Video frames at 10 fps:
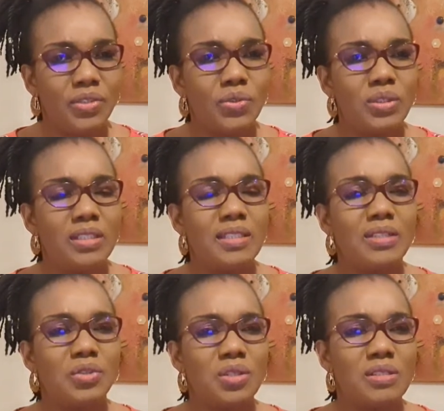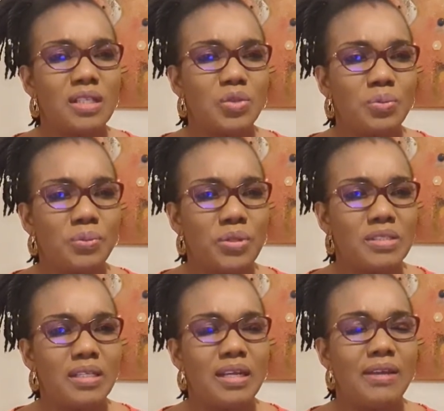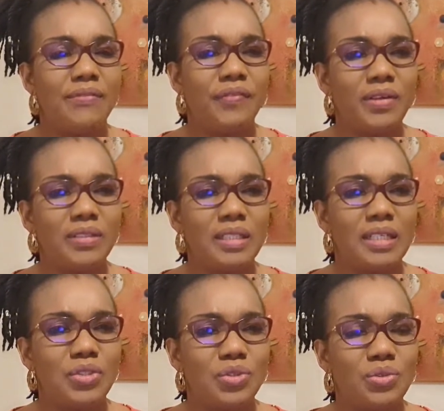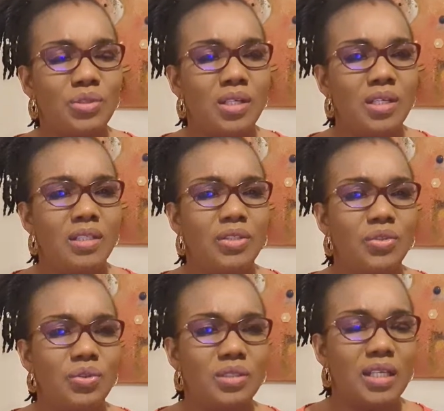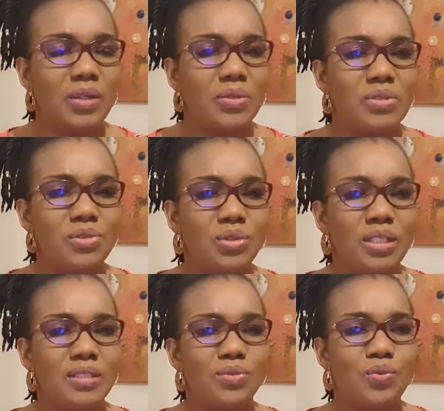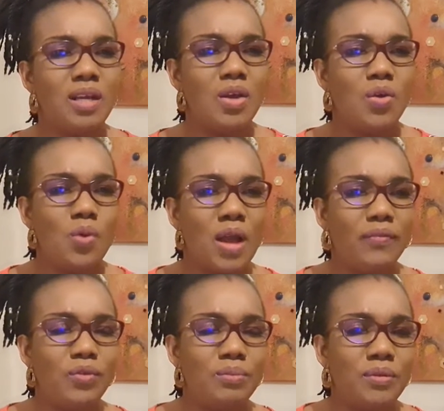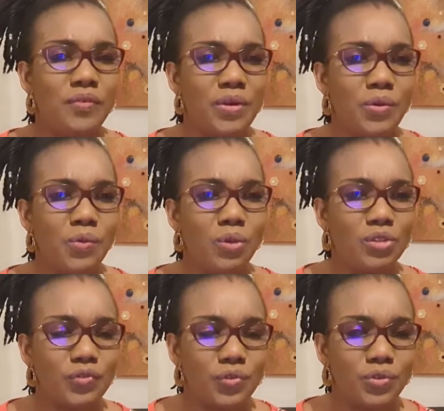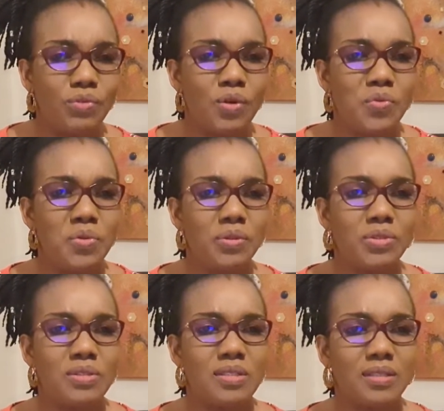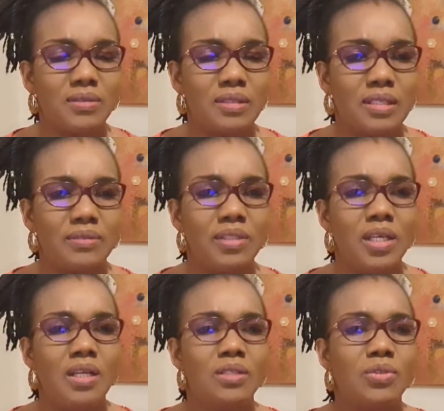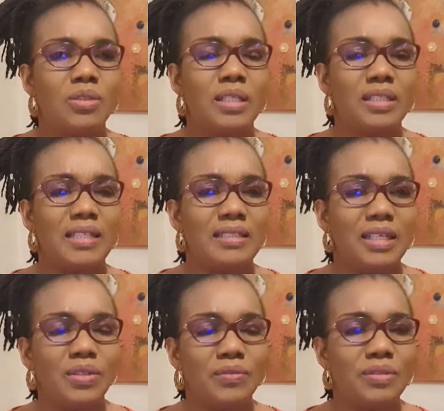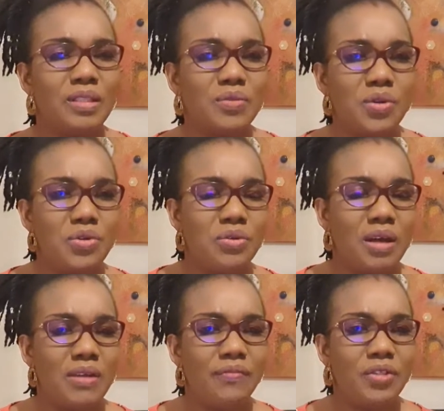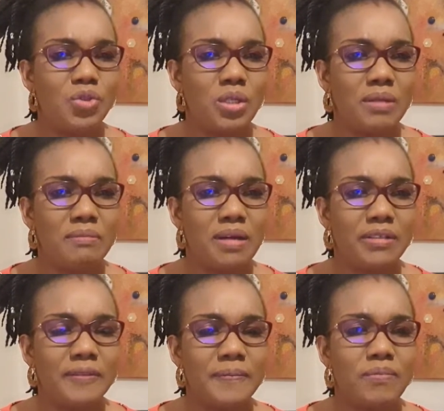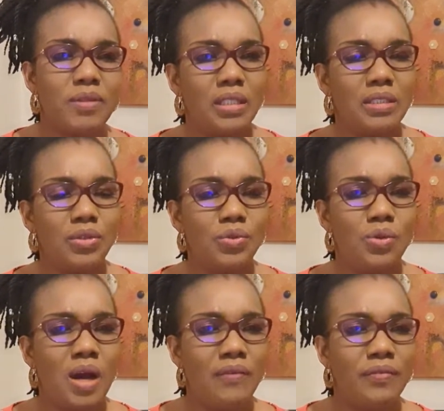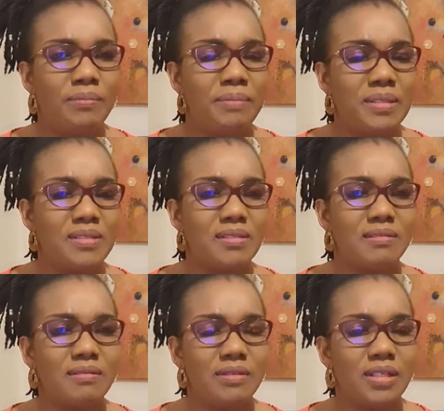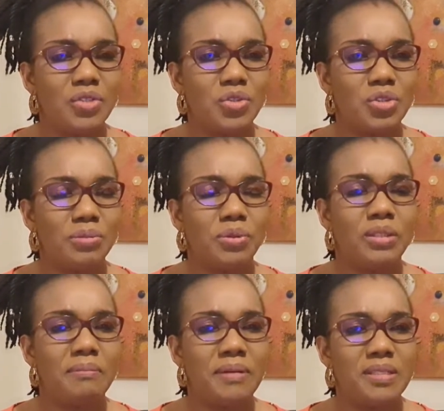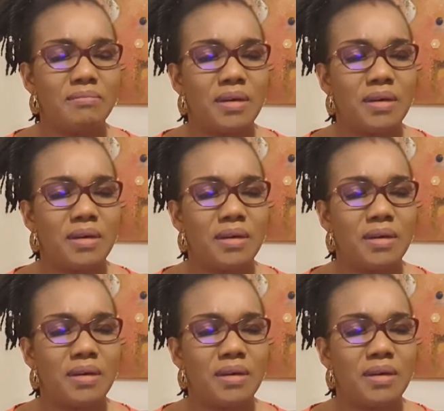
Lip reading: So these are just little points that I felt that I should, you know, tell us, so that we have to be very watchful when we want to settle down, so that at the end of the day, when you now eventually marry, you have the best relationship or the best